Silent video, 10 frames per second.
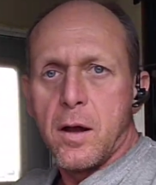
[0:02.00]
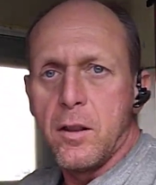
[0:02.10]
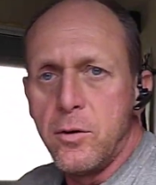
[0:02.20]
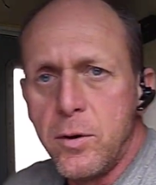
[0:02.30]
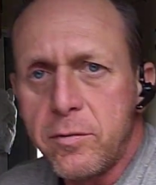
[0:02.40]

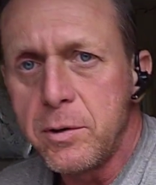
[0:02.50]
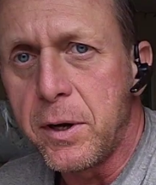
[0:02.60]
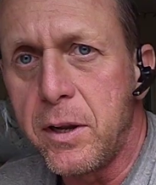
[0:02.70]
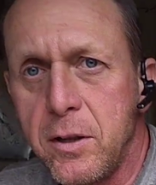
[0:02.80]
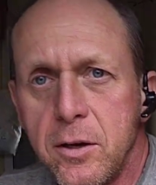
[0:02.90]
Hello,
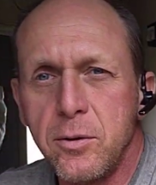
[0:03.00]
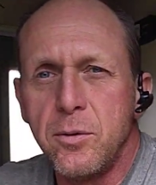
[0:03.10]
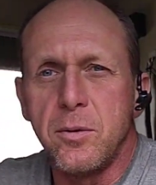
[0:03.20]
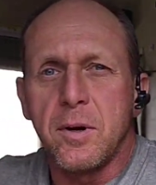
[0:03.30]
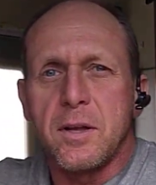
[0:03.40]
everyone.
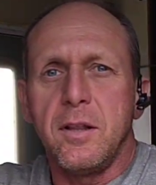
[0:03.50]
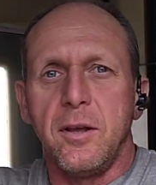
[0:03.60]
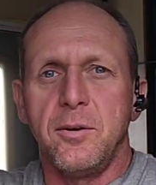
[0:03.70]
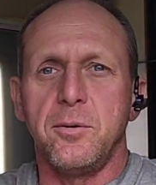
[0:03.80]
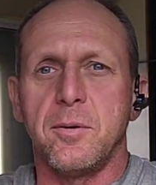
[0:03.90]
Hello.
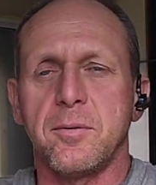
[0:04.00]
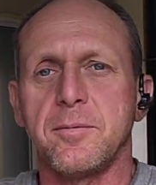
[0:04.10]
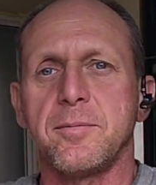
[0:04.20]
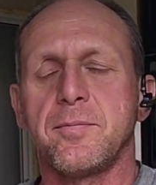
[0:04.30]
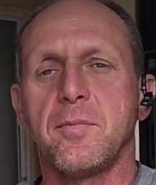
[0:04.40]
Hello.
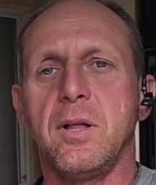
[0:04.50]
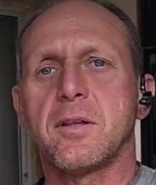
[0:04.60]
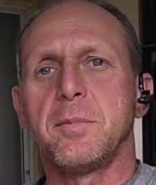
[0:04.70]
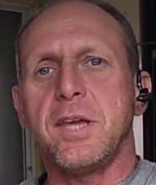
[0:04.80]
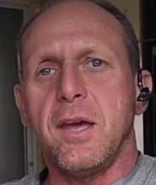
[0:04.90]

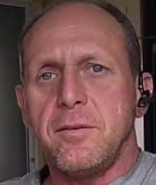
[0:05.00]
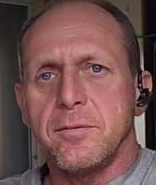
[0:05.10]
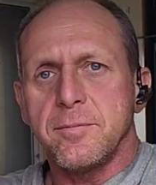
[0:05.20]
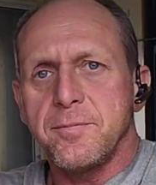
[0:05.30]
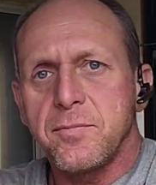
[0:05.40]
Welcome again
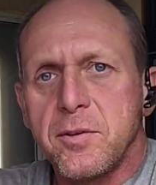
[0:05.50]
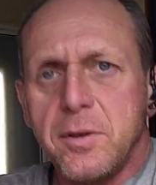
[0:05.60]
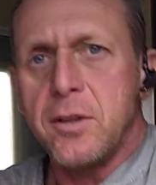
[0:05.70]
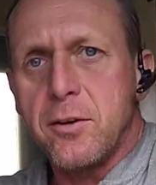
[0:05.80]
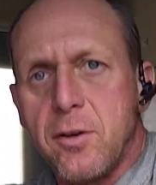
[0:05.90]
to
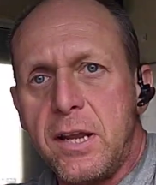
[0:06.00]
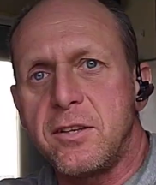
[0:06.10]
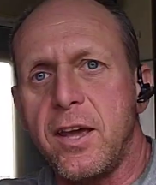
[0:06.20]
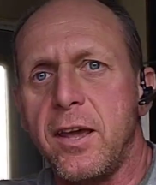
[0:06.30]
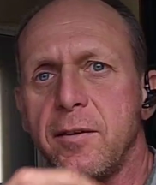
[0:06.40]
another great
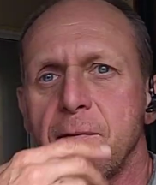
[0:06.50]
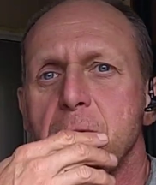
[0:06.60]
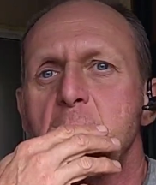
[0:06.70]
day.